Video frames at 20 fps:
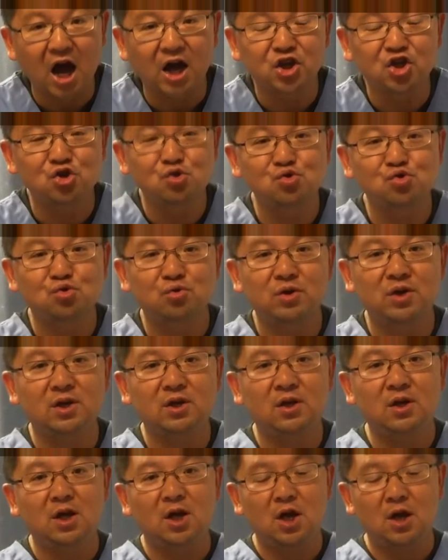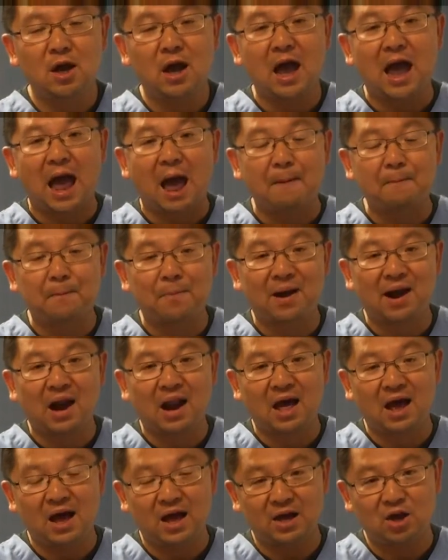are usually
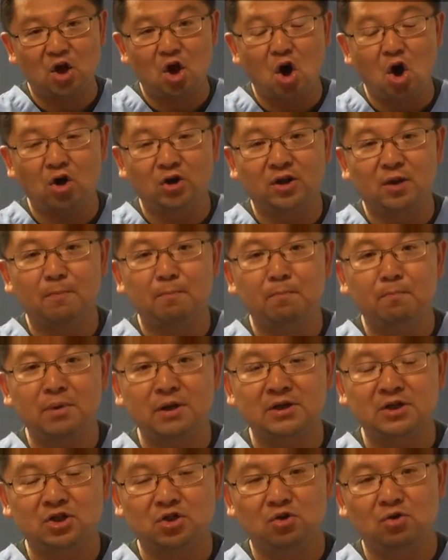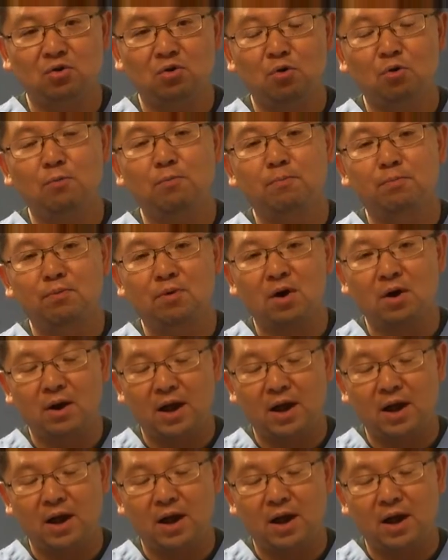applied on the muscular